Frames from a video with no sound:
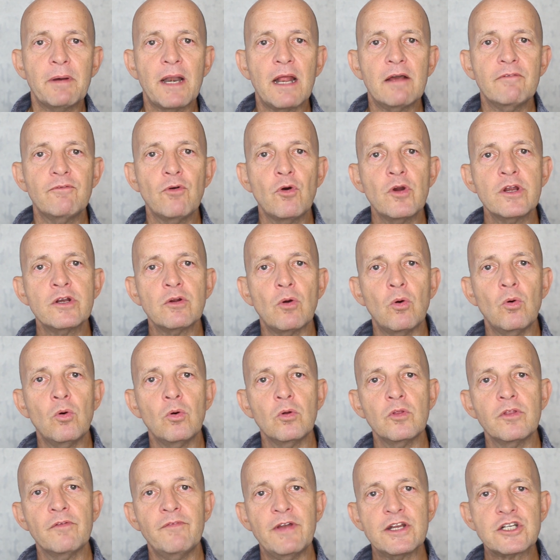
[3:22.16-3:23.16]
but I avoid
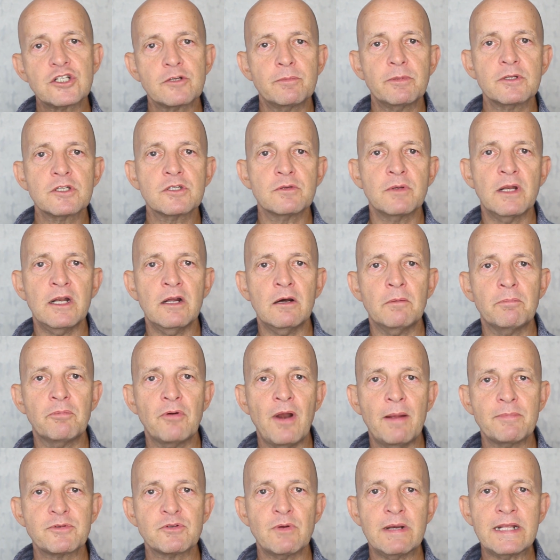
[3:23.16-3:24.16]
all the vegetables that are
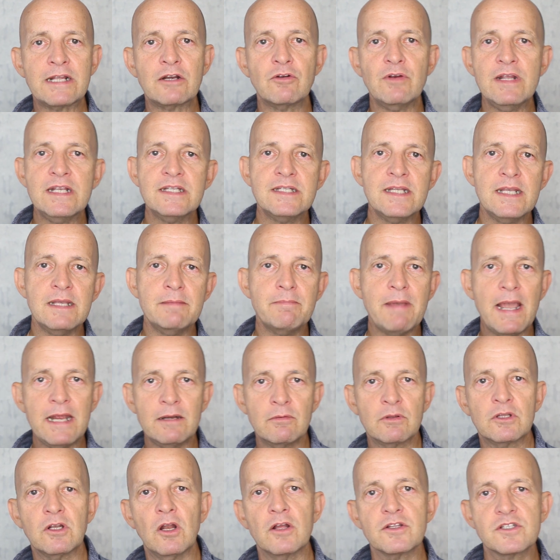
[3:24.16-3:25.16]
perhaps really greasy, made
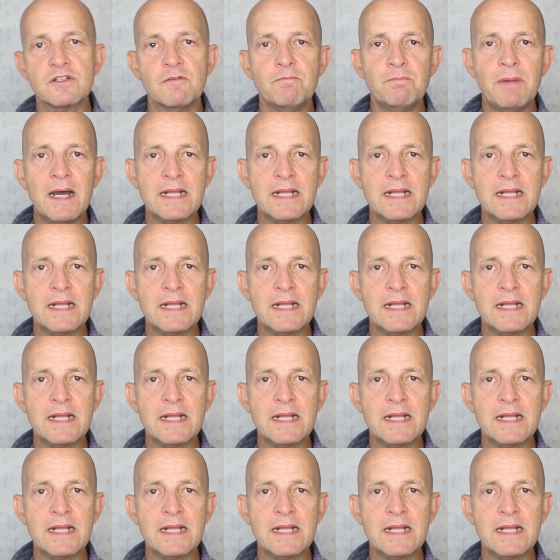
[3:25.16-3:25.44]
with lots of